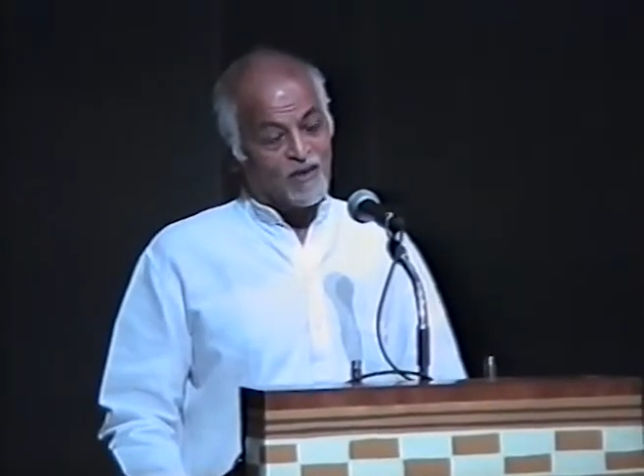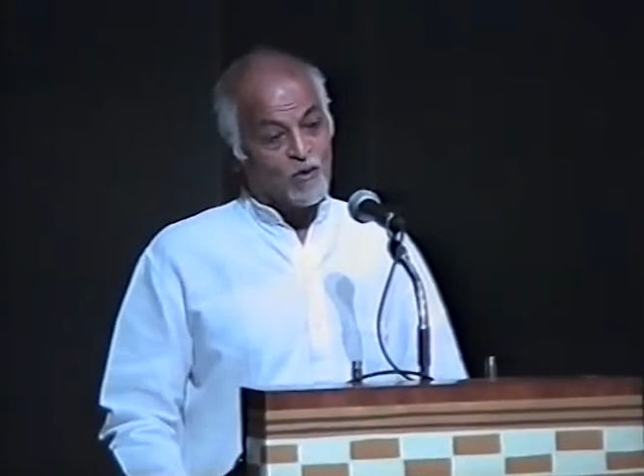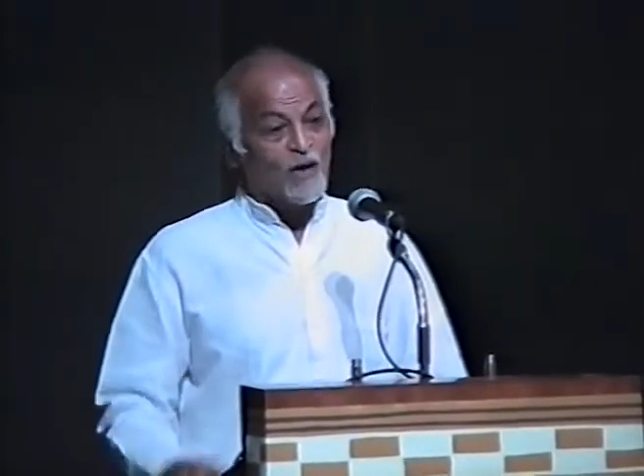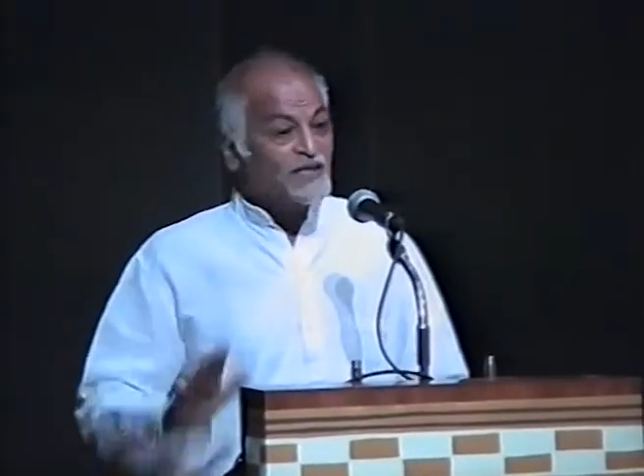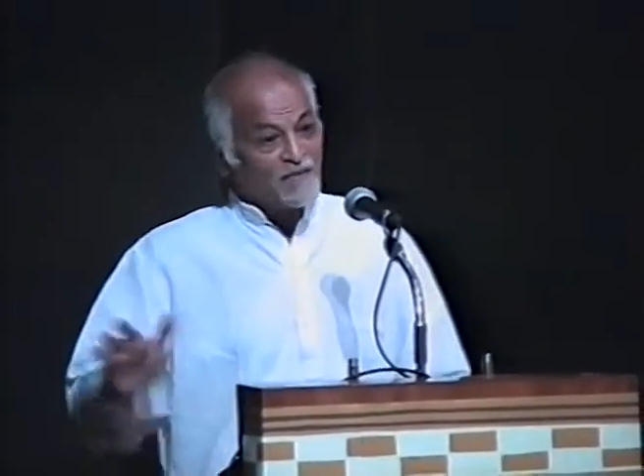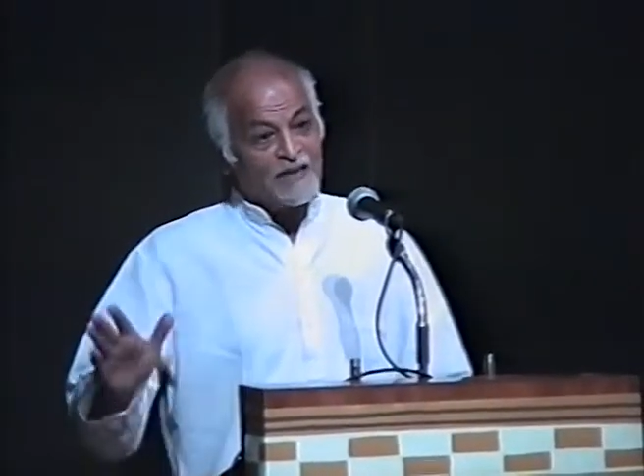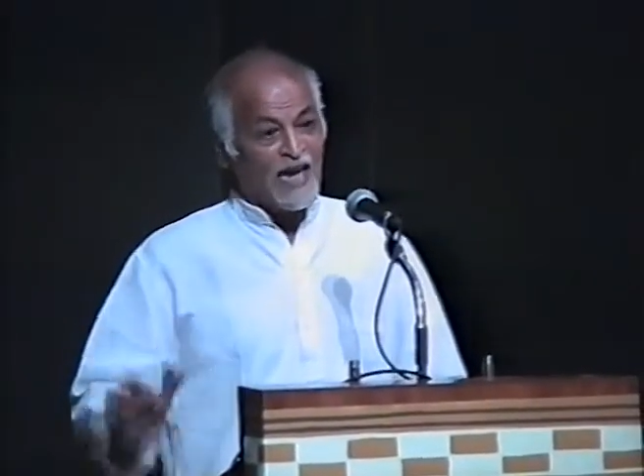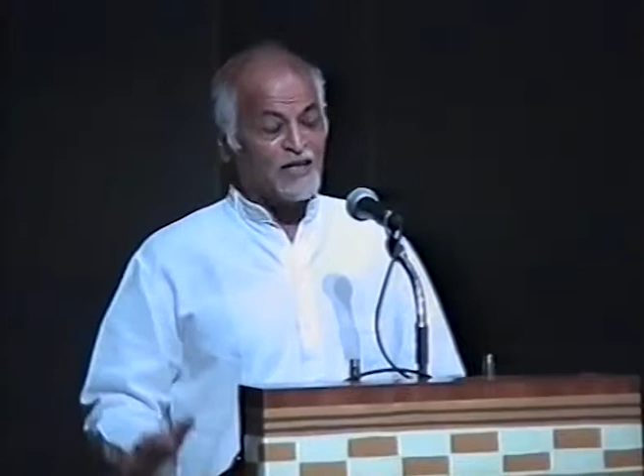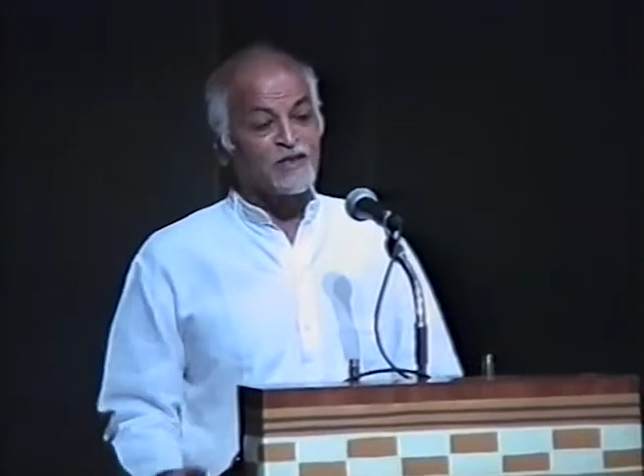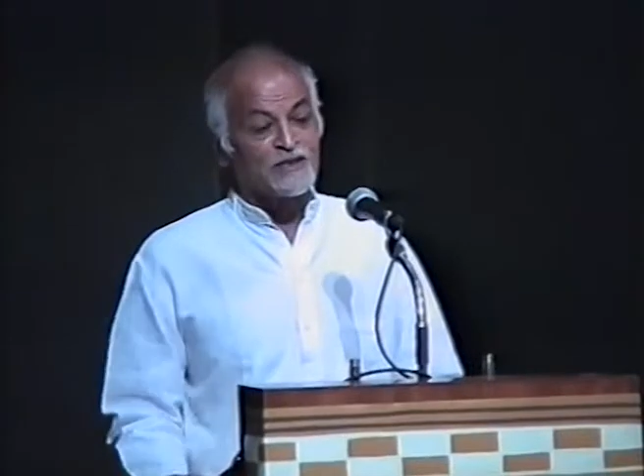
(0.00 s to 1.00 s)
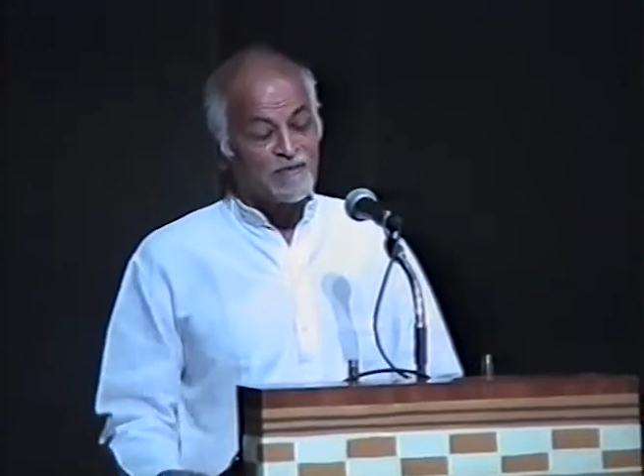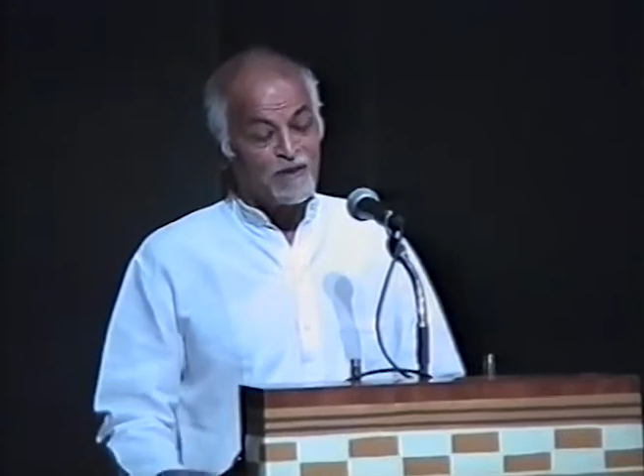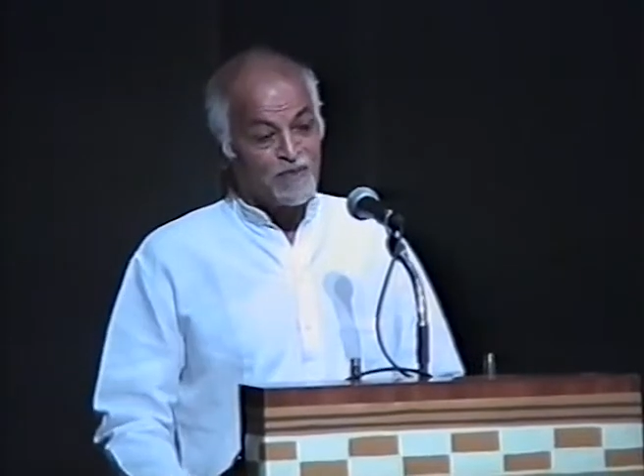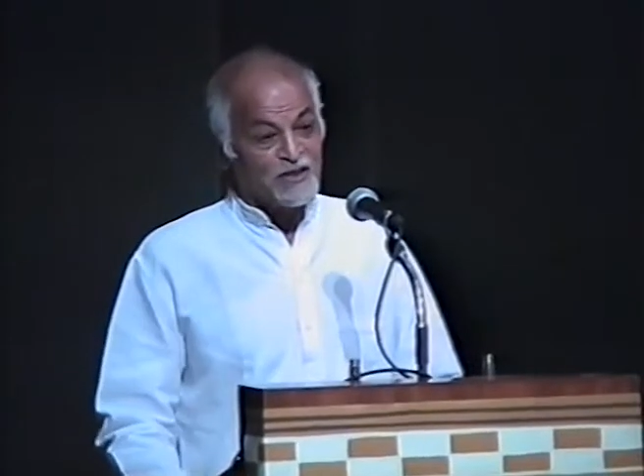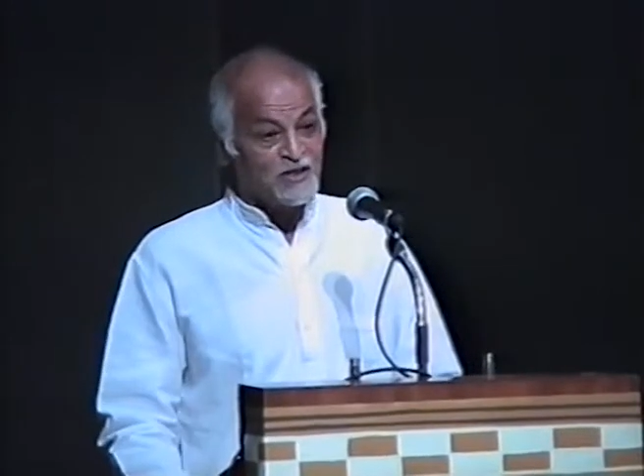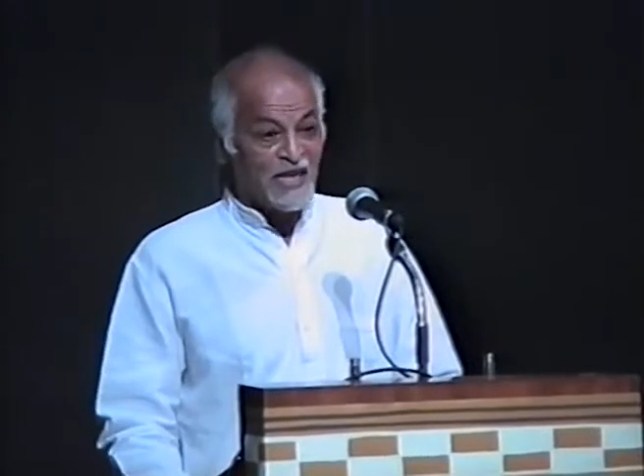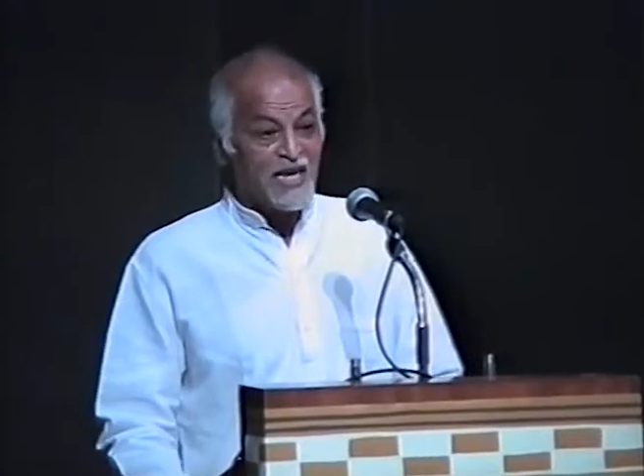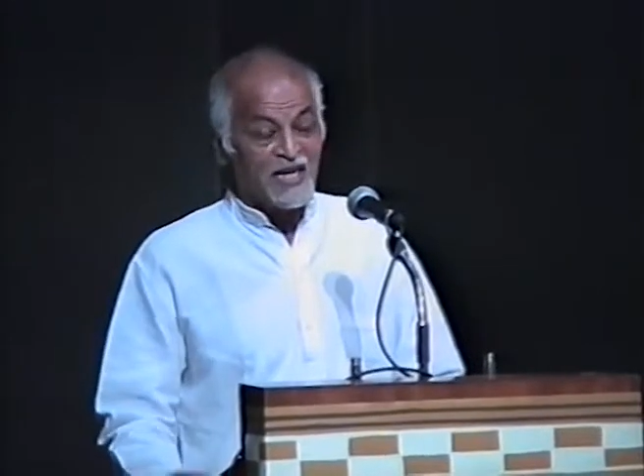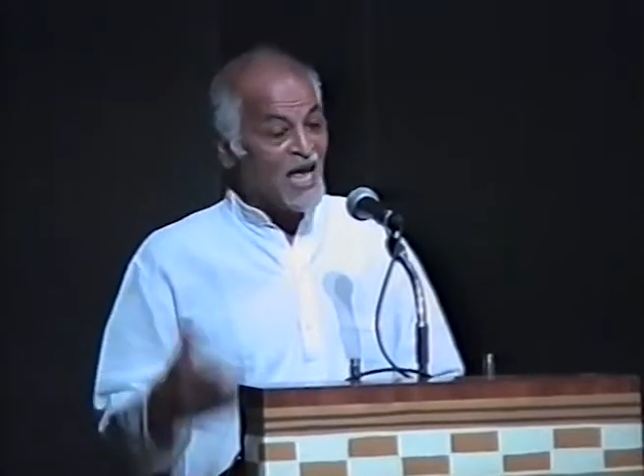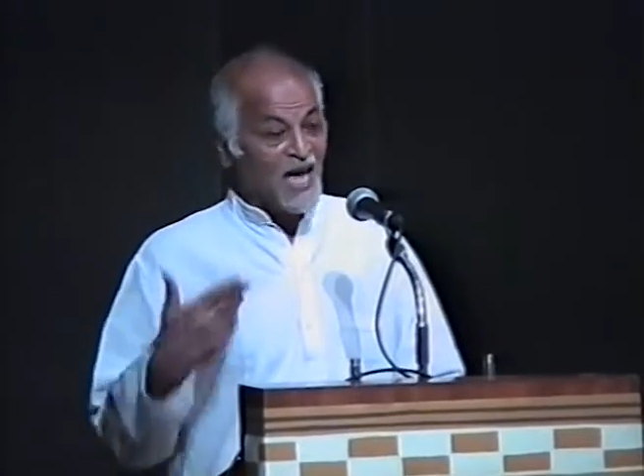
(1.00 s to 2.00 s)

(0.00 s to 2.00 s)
whatever actions governments take,